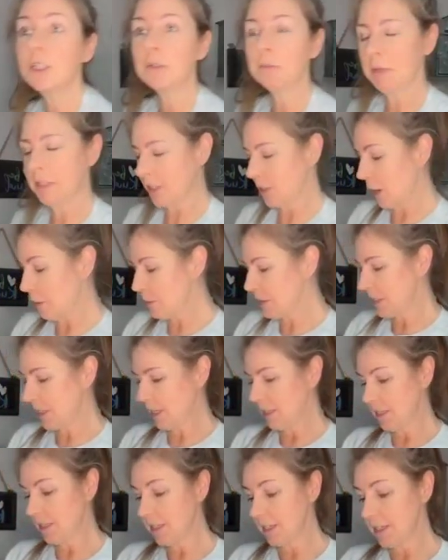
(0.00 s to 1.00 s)
Look, Miss
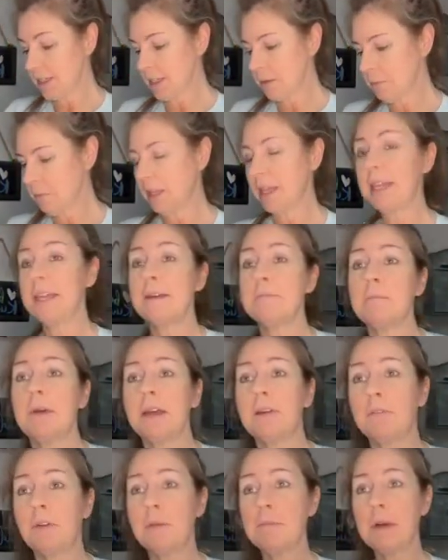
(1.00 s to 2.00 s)
Thomason, this is the blanket
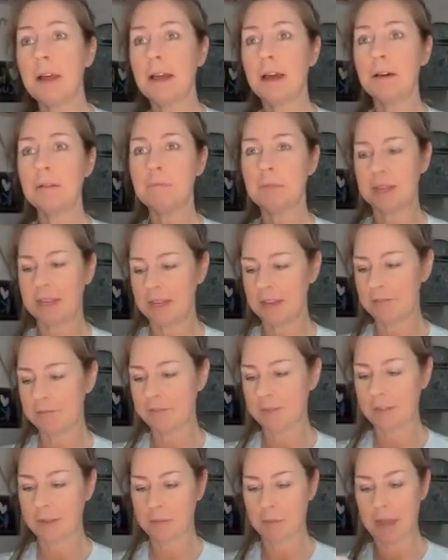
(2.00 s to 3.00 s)
my grandma helped me
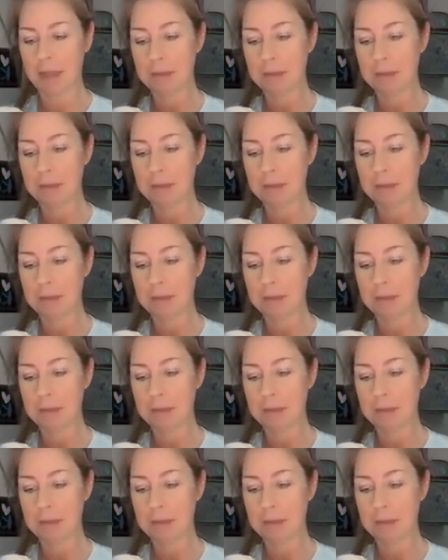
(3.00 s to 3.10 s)
knit for the